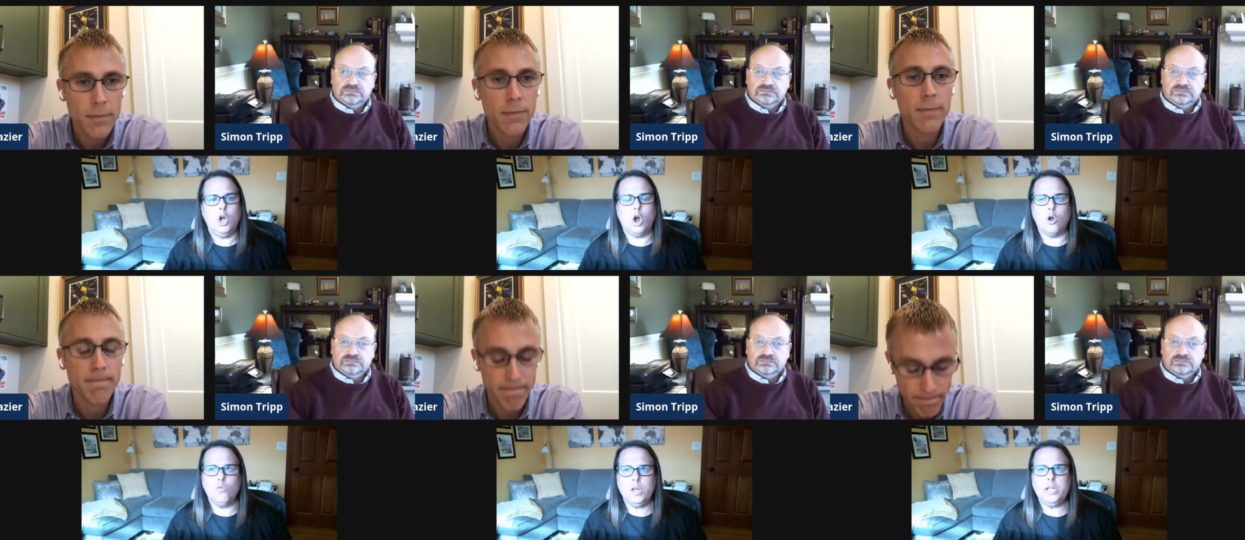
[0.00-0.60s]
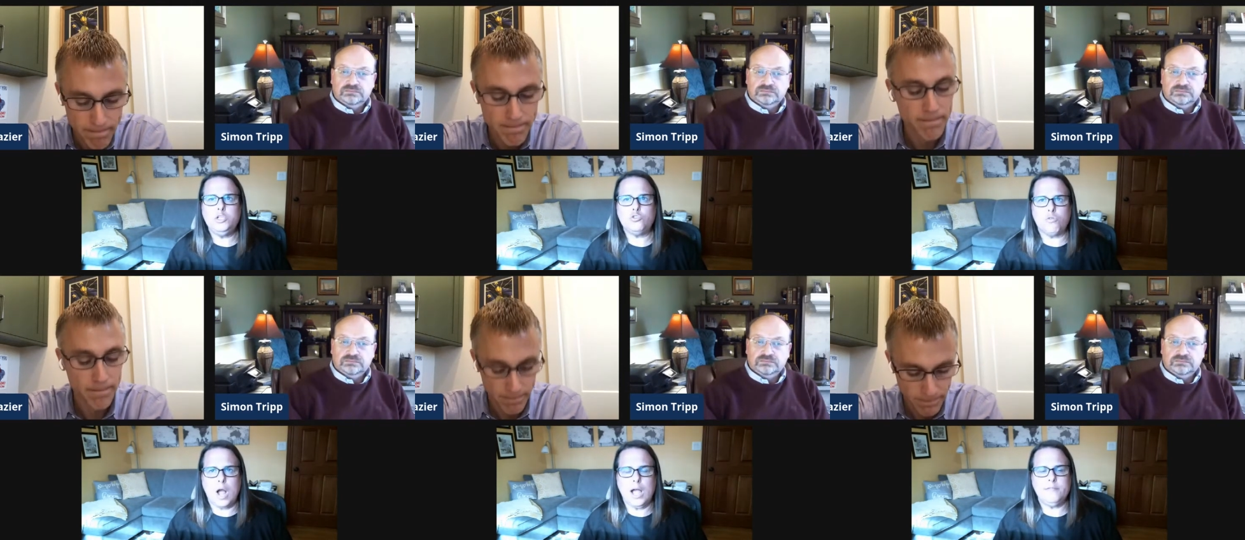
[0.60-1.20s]
Speaker 1: are really
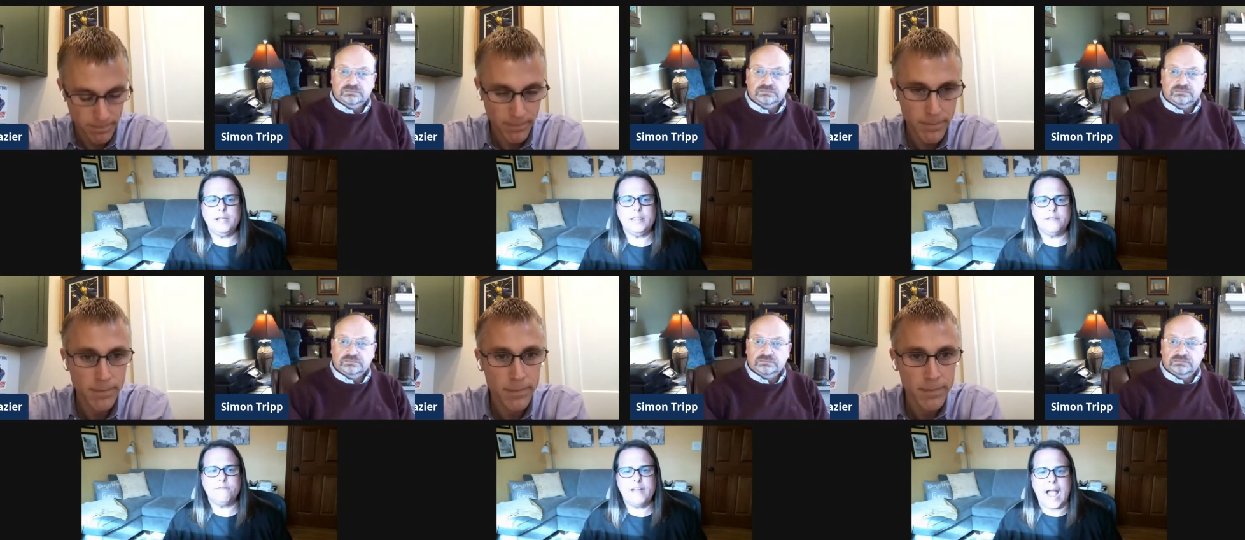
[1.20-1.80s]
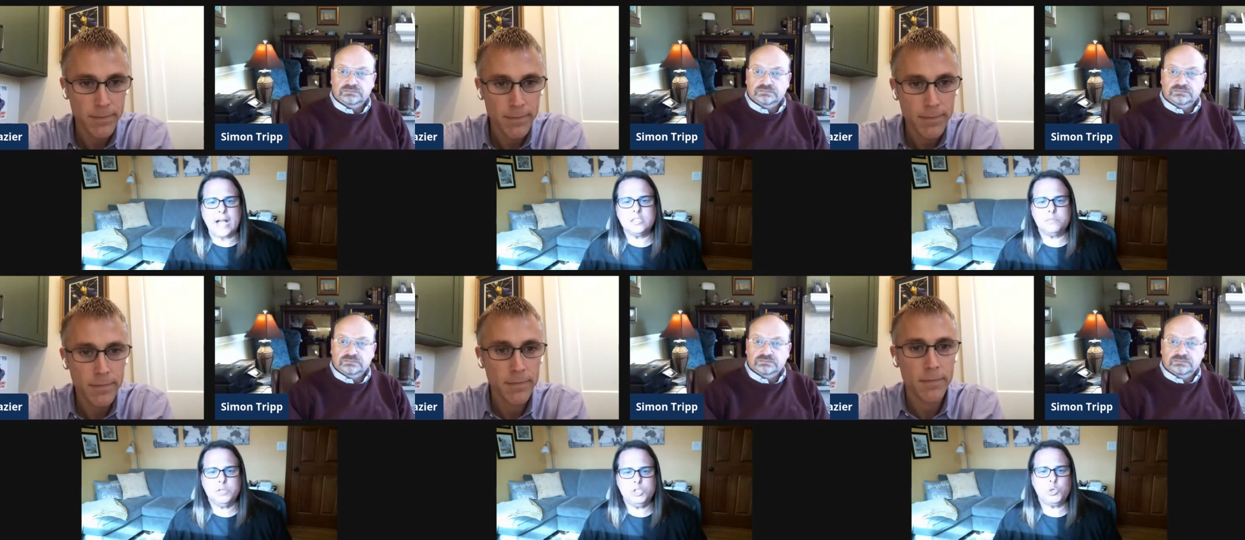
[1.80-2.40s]
driving the vast
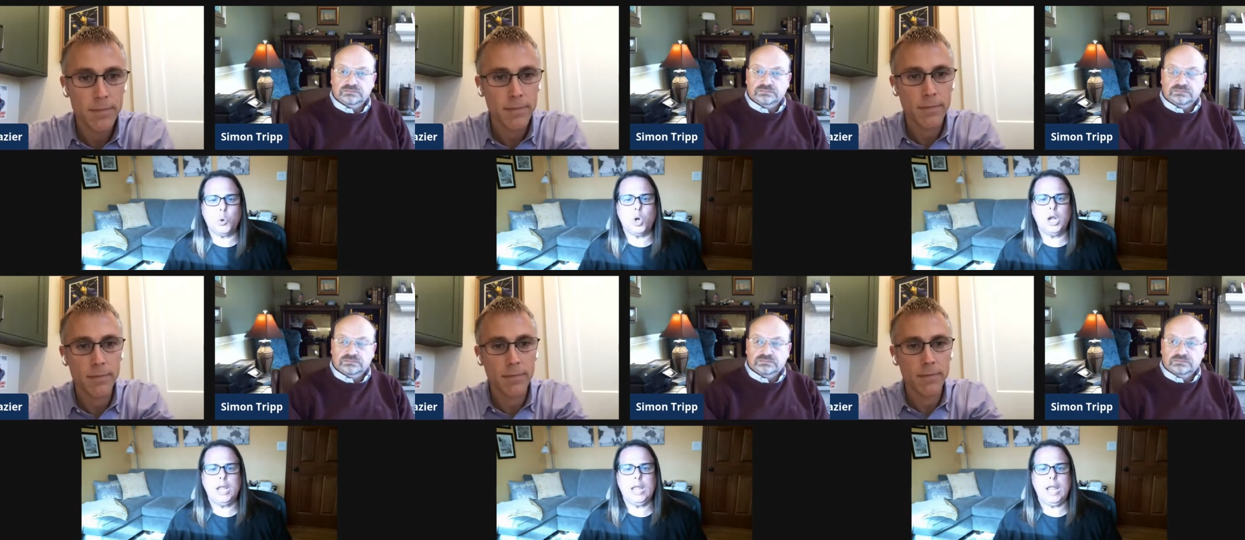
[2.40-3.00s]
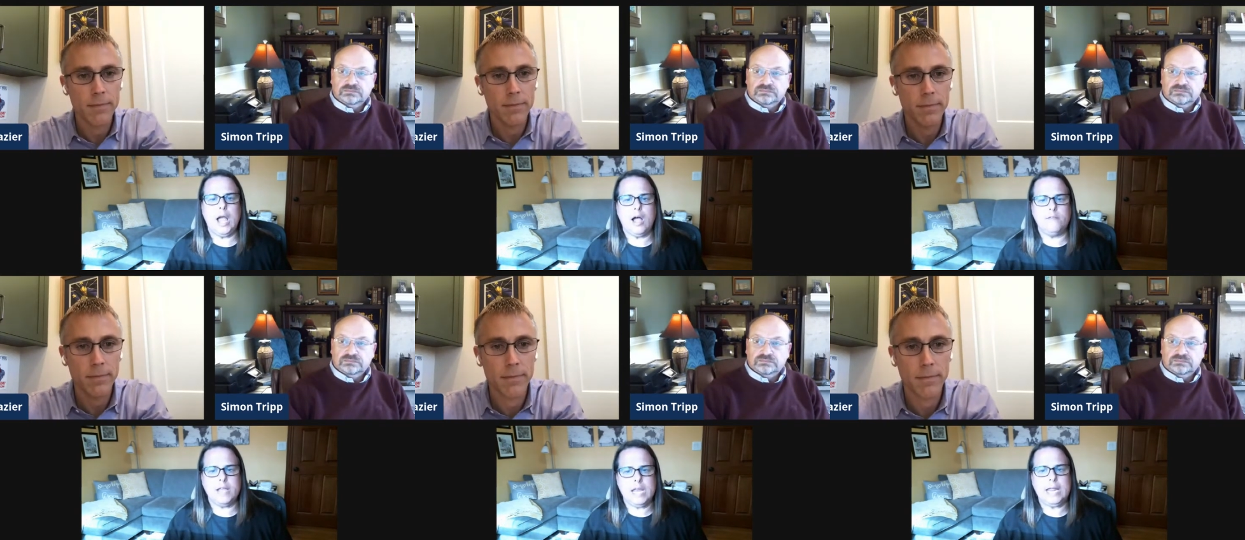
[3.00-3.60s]
majority
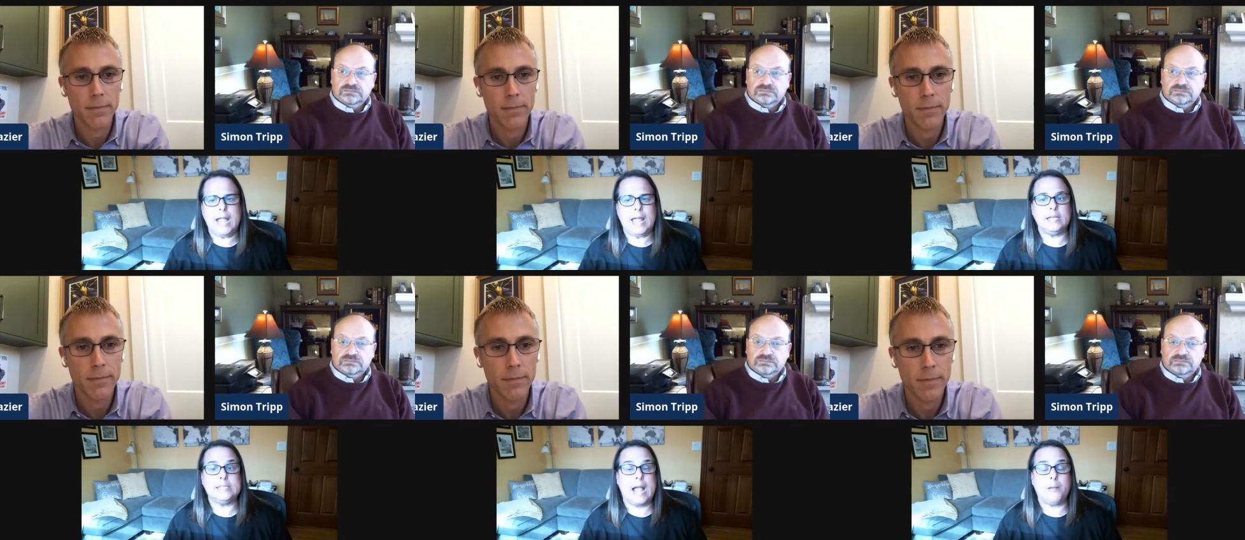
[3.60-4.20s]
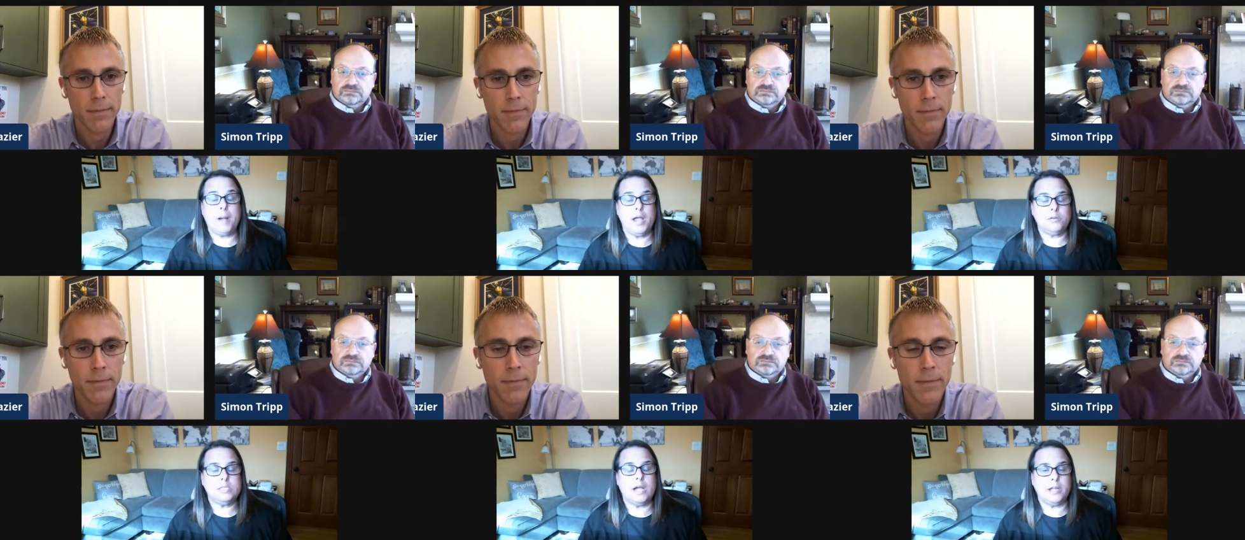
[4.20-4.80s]
of Indiana's ag
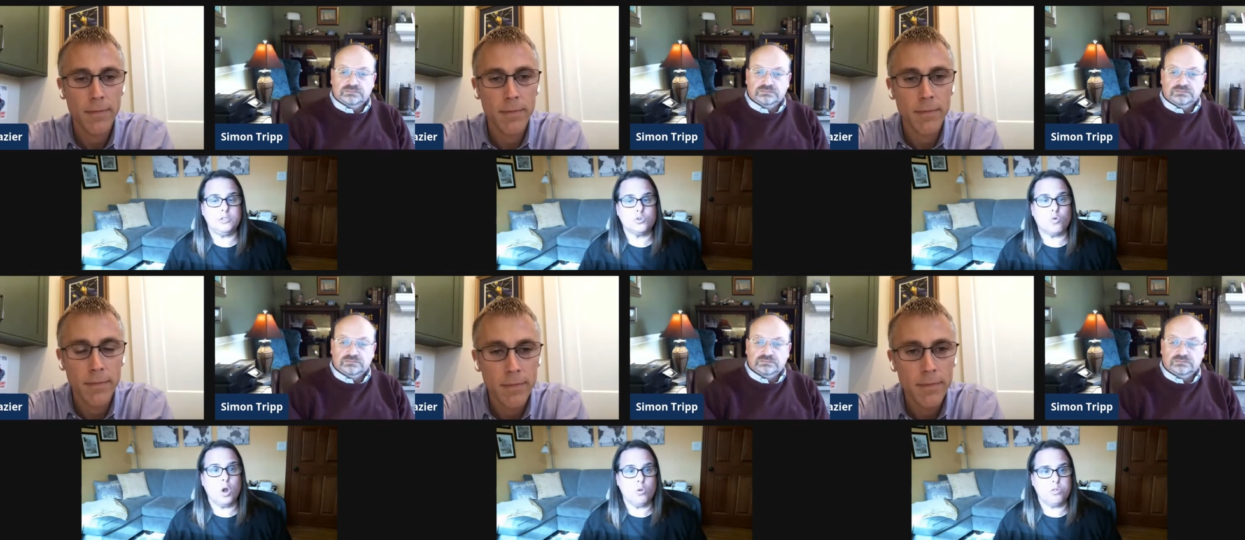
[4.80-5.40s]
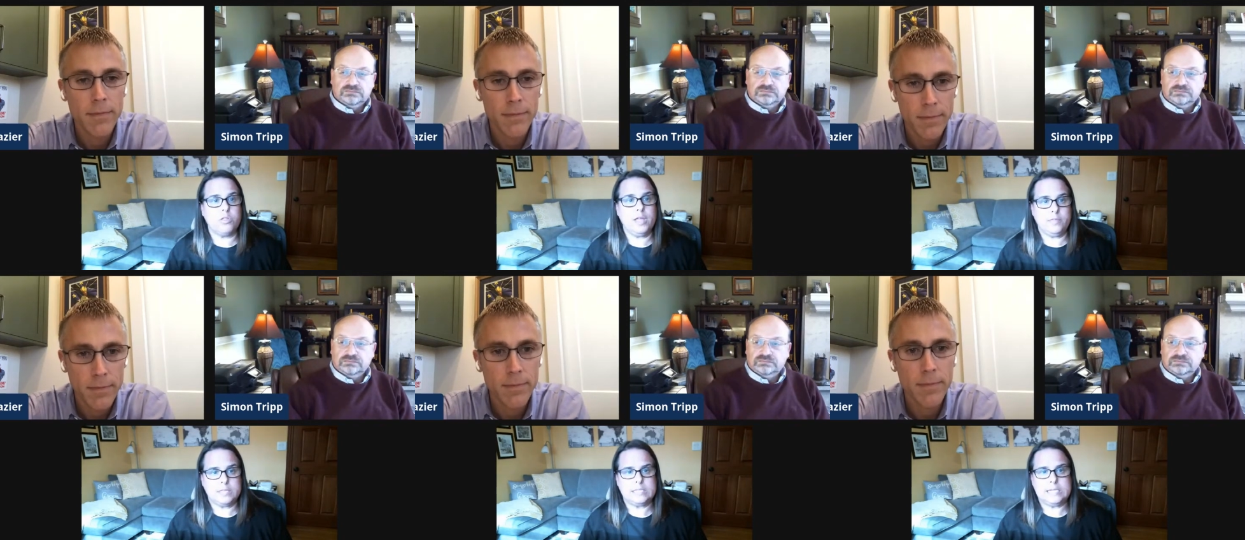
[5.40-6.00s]
bioscience growth in
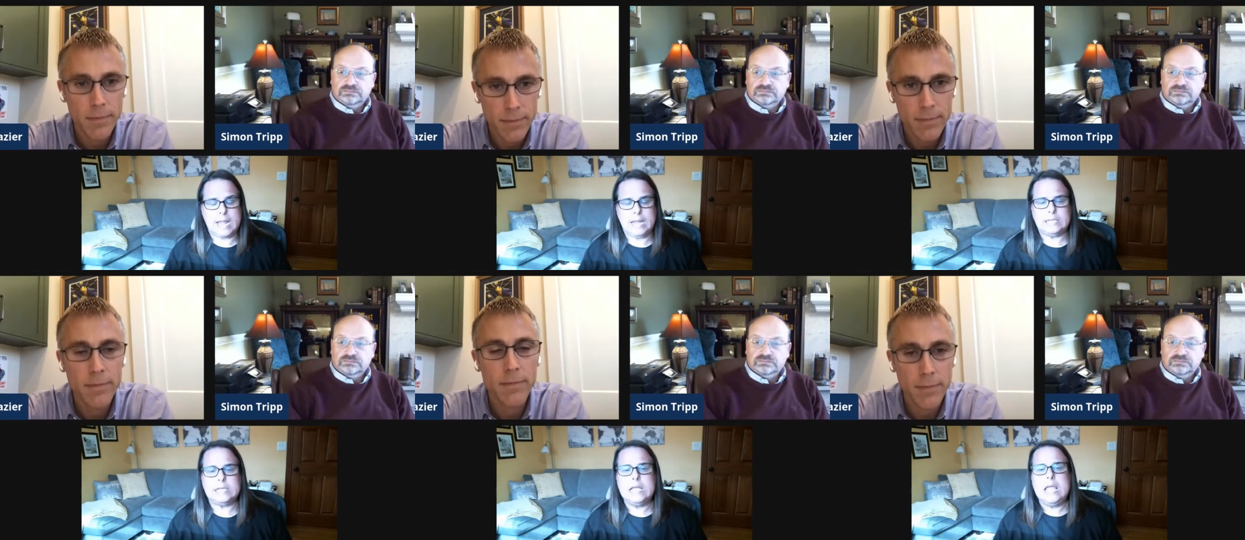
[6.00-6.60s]
the state.